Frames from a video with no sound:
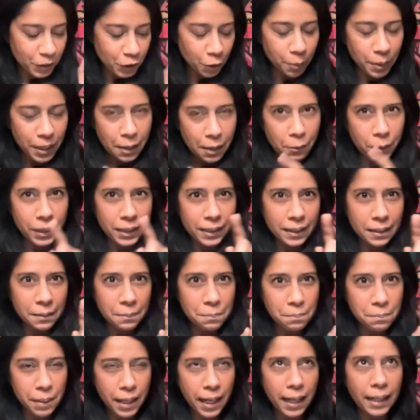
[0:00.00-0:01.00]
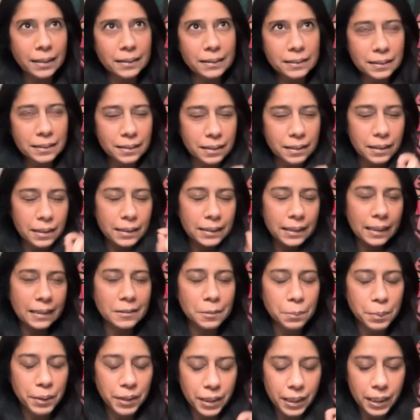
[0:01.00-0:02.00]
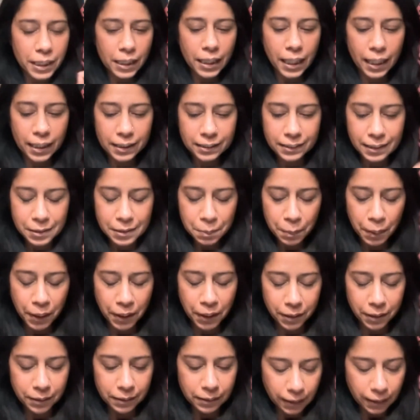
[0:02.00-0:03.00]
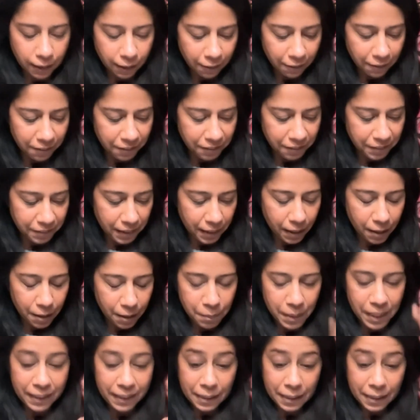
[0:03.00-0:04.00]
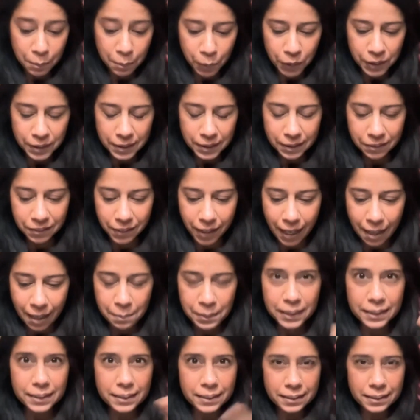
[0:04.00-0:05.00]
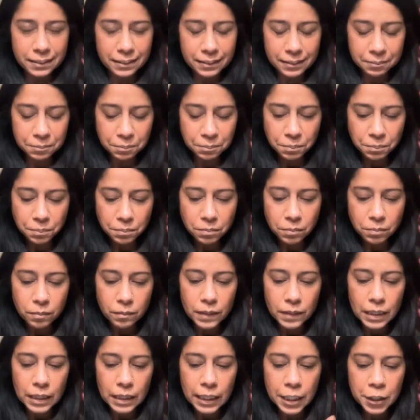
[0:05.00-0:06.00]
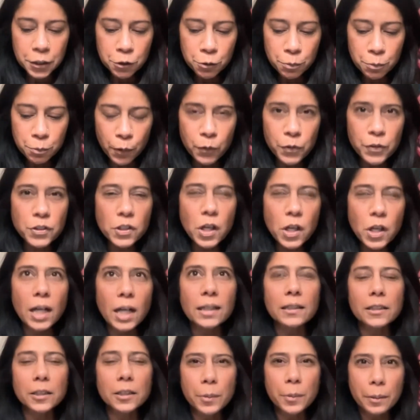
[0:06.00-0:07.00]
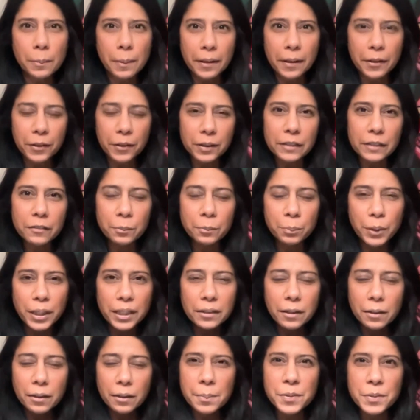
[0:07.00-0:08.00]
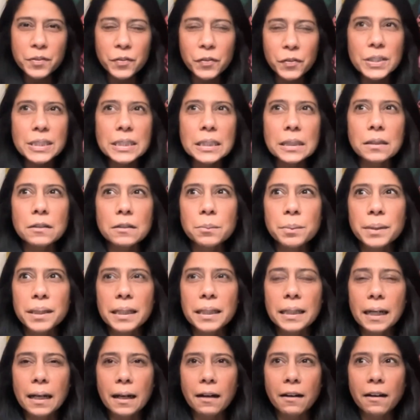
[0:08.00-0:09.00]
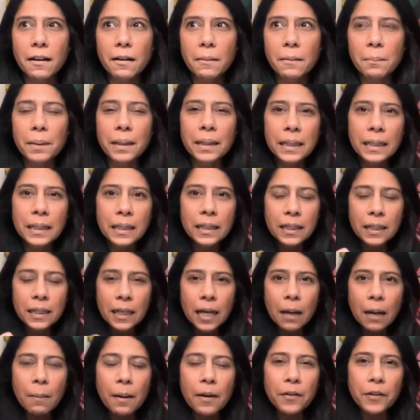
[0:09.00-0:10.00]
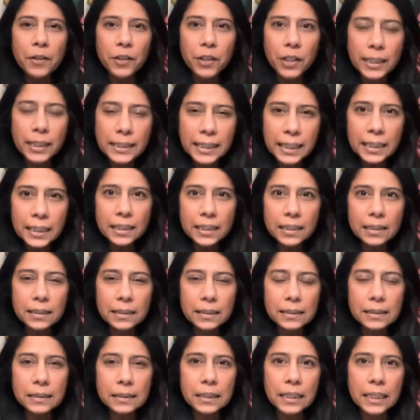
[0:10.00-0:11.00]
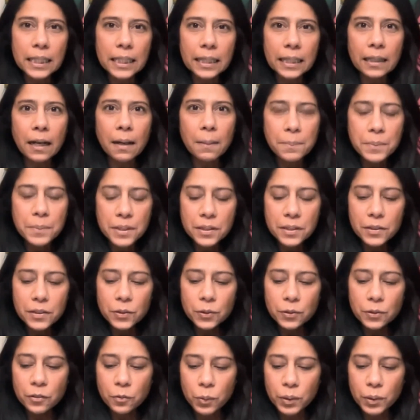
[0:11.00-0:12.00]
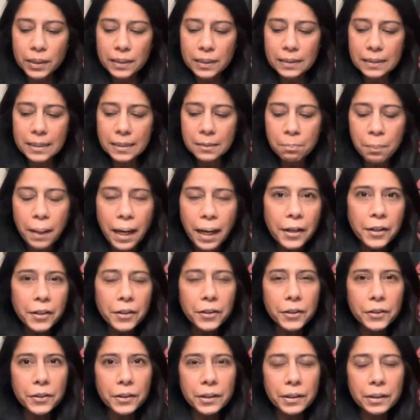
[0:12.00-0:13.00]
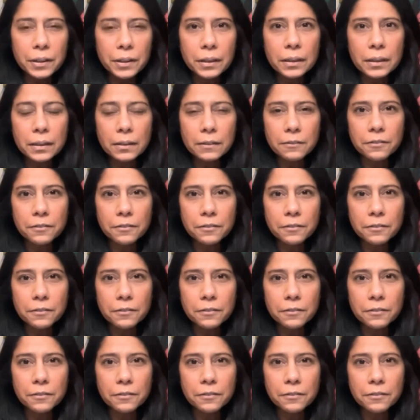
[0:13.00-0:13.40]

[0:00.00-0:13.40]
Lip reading: Jacoby, I want to come back to the accessibility and access part of and the importance of comics. Can you both talk a little bit about your leaving breadcrumbs for us a little bit about your identities leading up to sort of what inspired